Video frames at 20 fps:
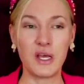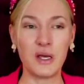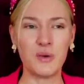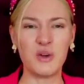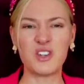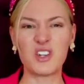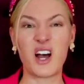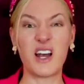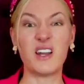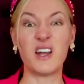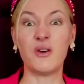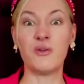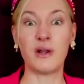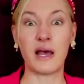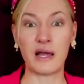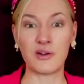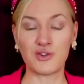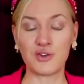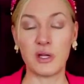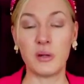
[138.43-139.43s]
which I don't
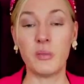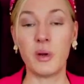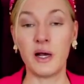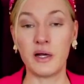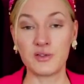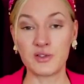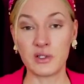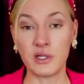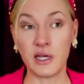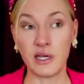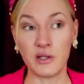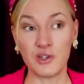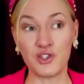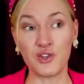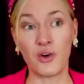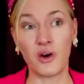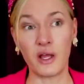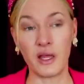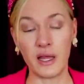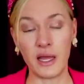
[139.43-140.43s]
actually personally
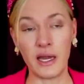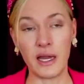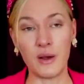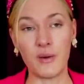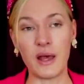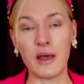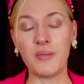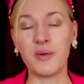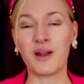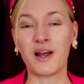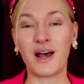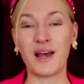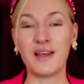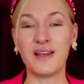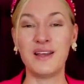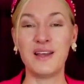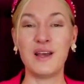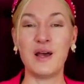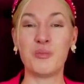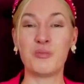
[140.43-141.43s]
enjoy anyway, but I
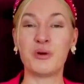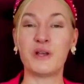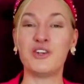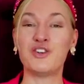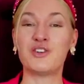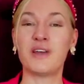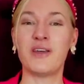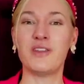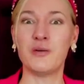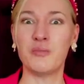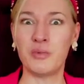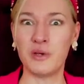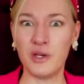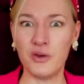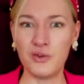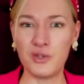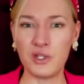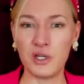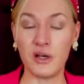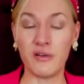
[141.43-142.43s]
appreciate the
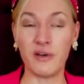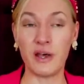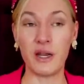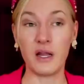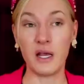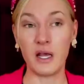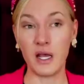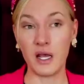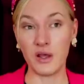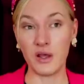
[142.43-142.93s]
beauty of it.